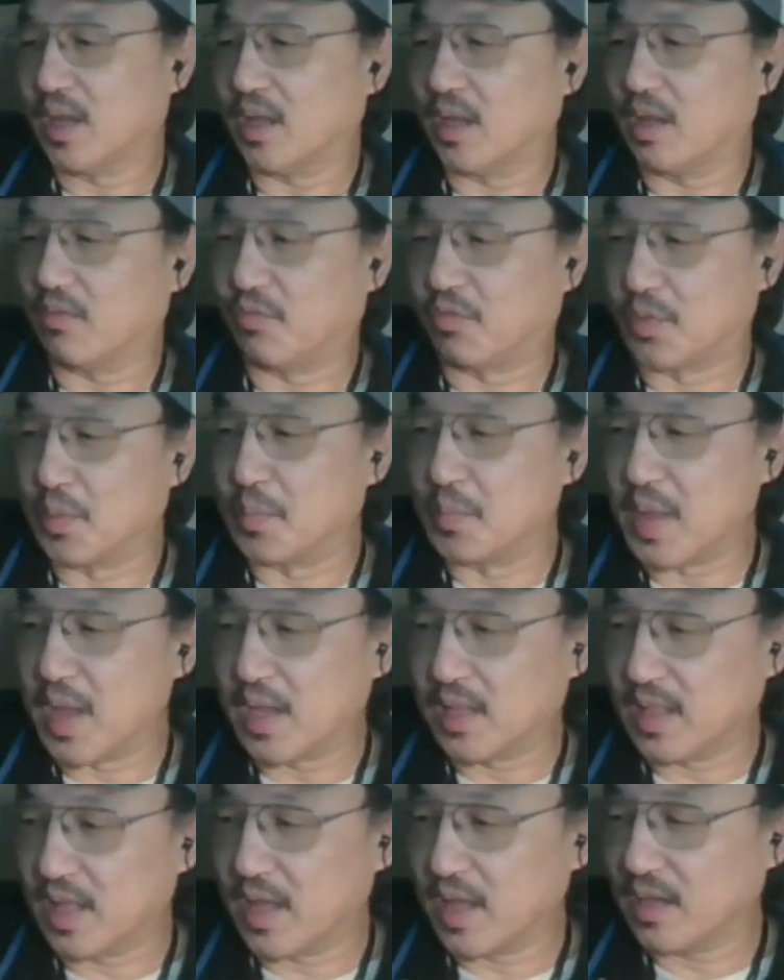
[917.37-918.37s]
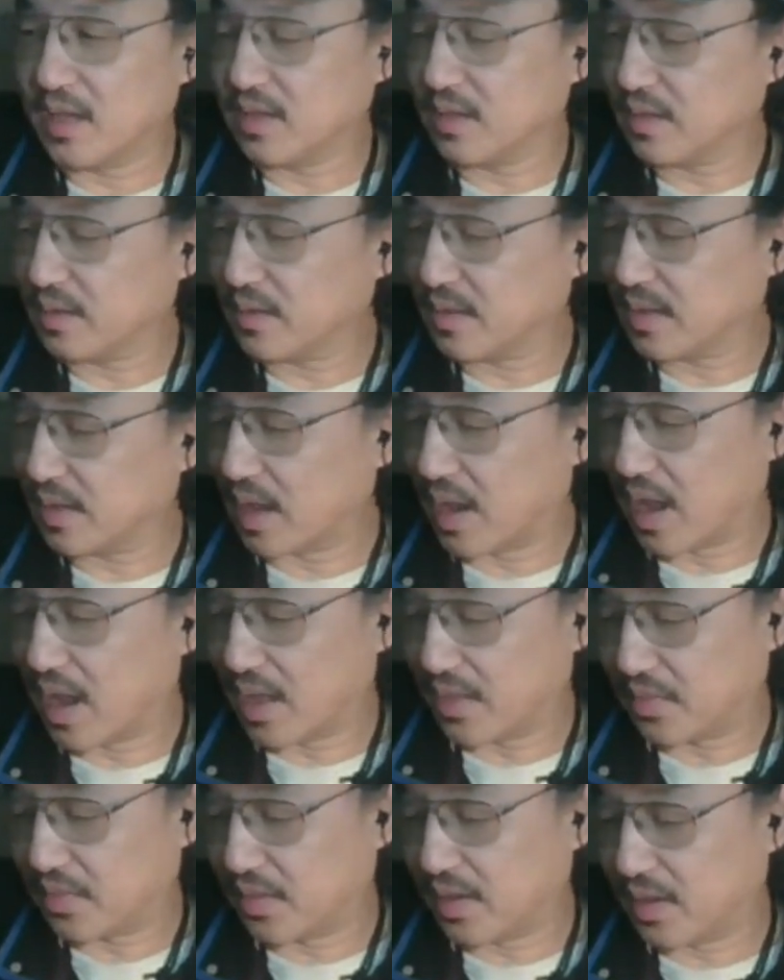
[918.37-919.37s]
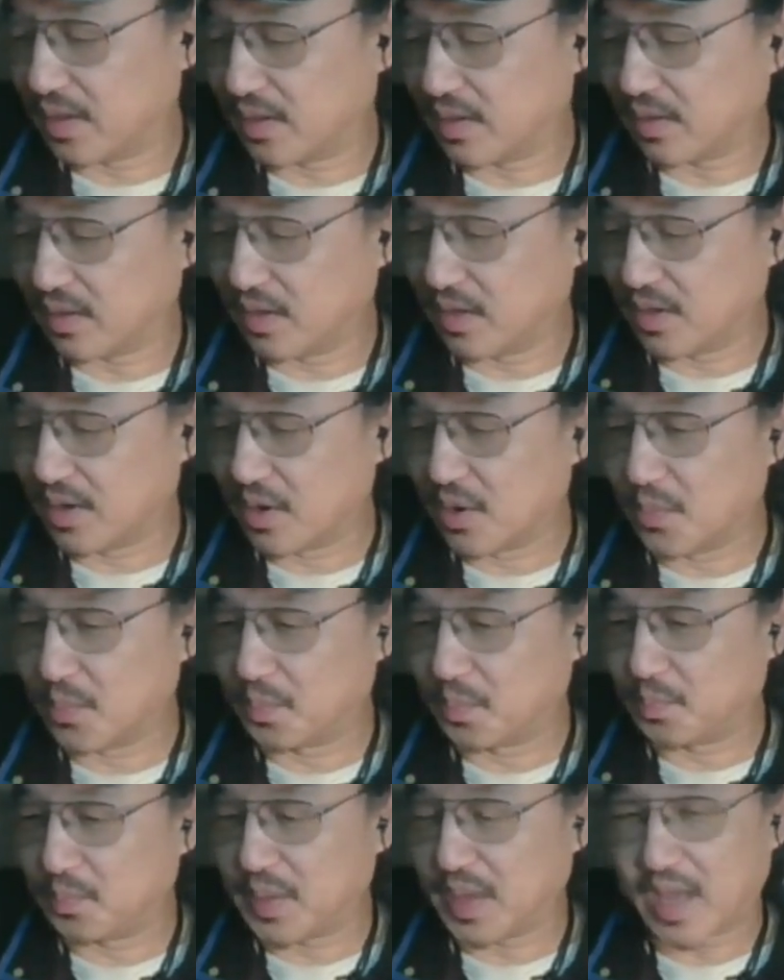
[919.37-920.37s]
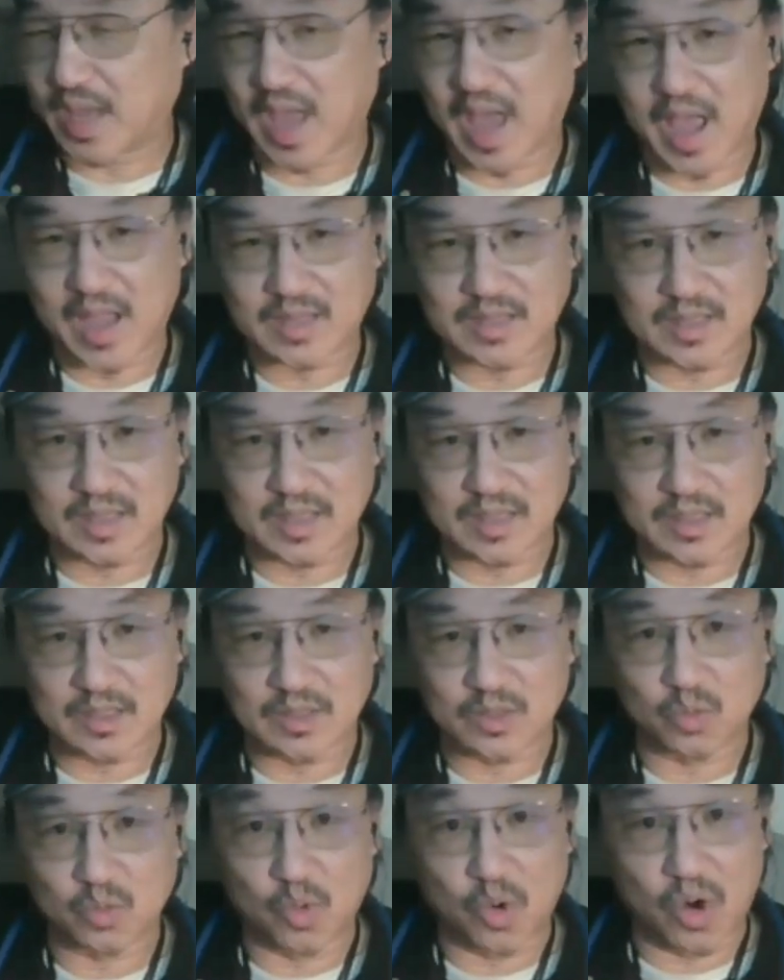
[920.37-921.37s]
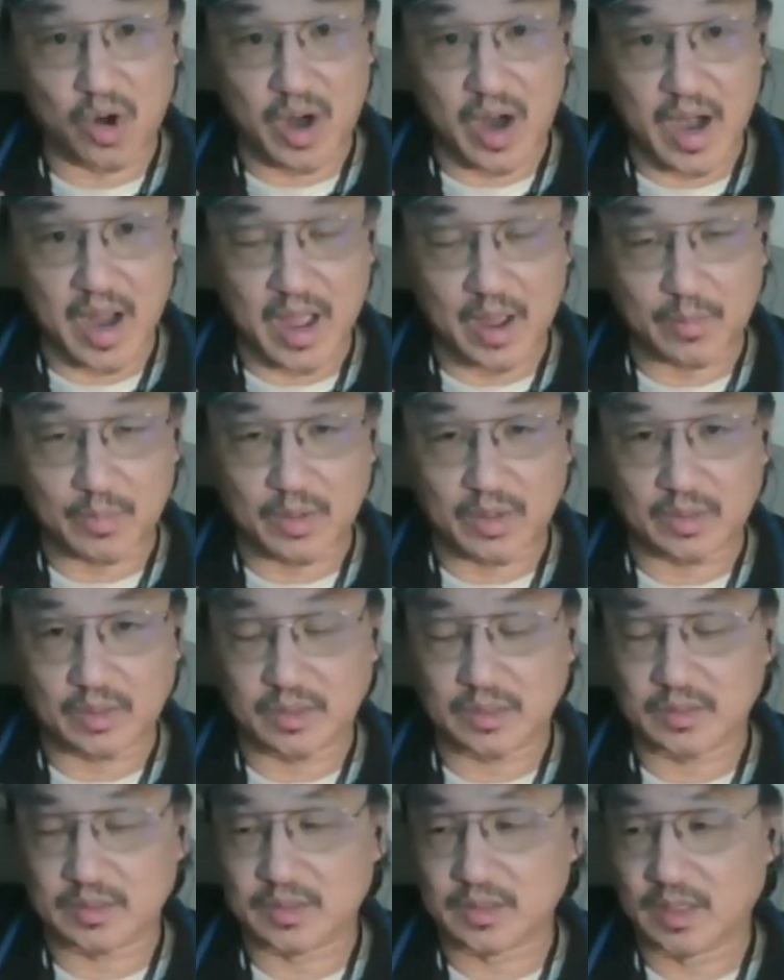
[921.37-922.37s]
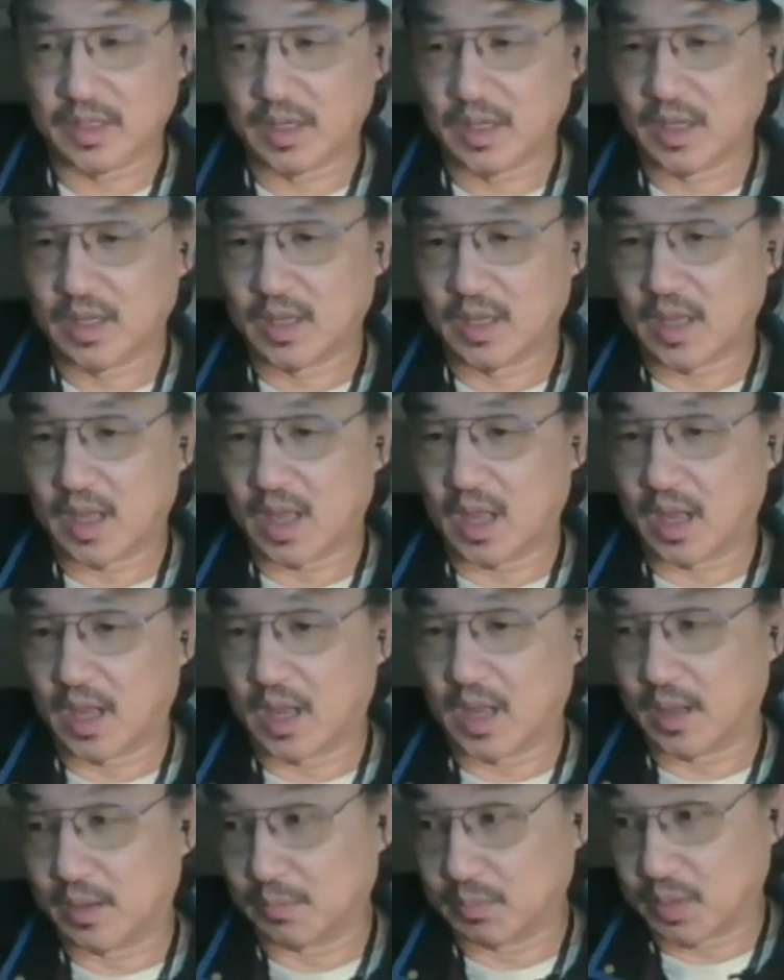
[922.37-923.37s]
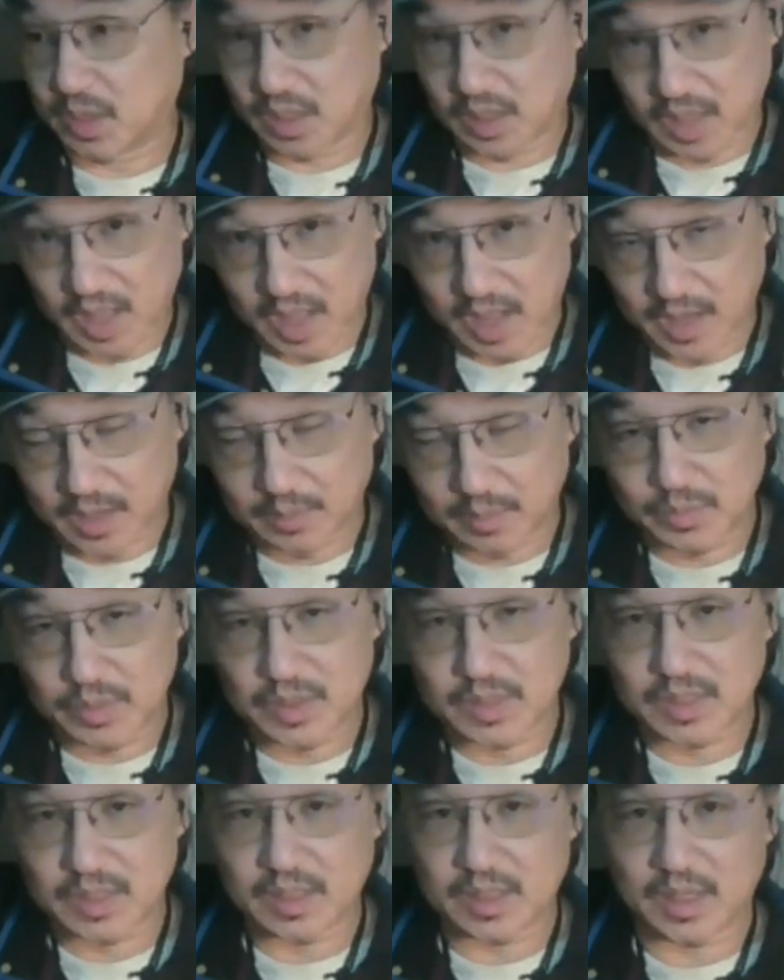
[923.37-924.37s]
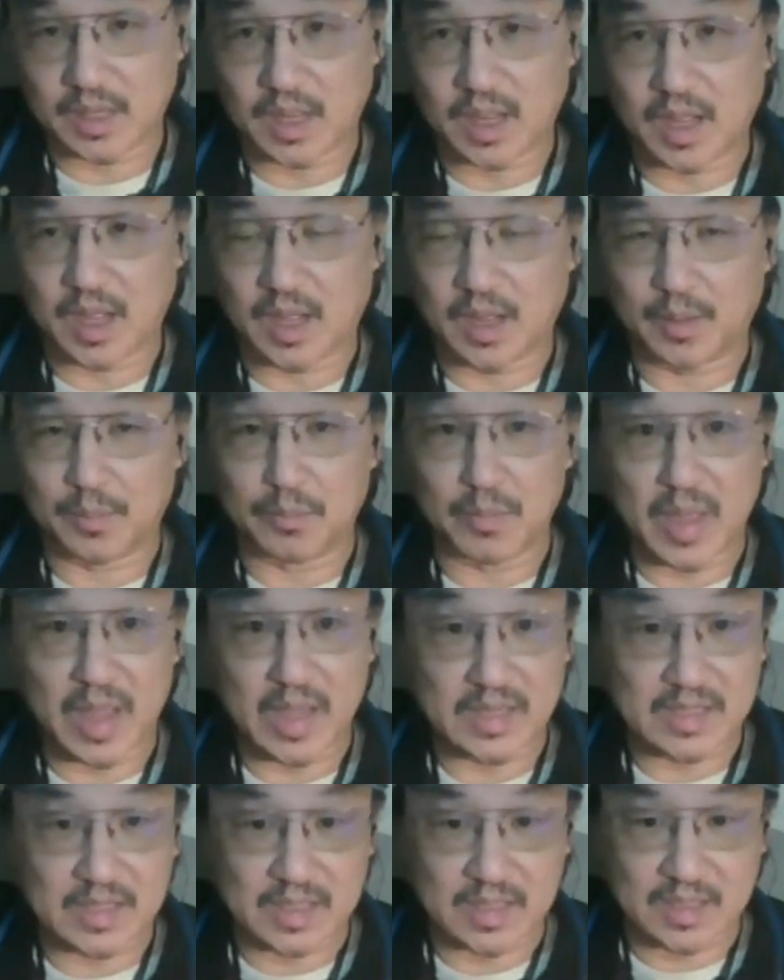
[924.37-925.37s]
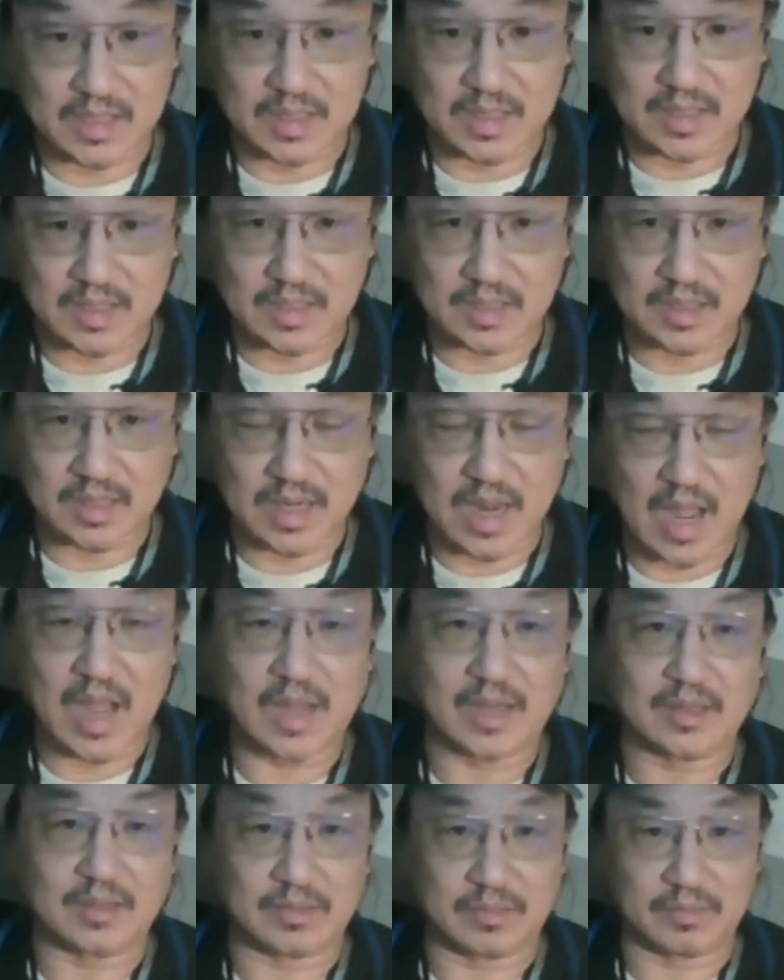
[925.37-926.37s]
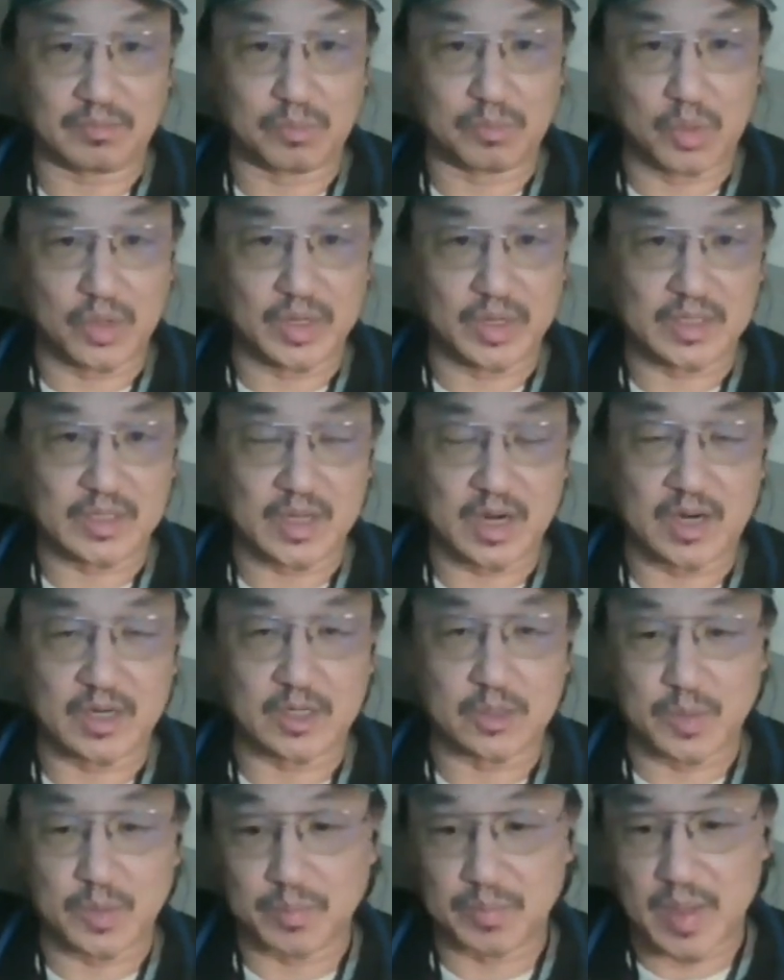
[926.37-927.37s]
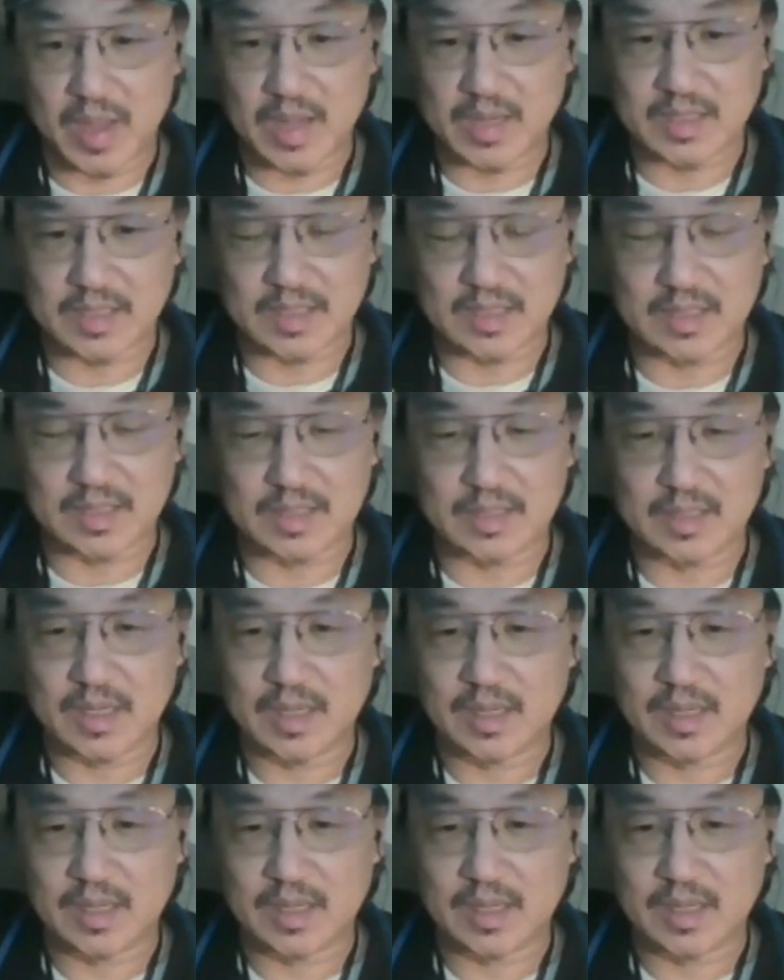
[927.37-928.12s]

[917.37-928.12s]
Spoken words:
For melee, I think, you know, pickaxes, war hammers, clubs, maces, not morning stars, but maces.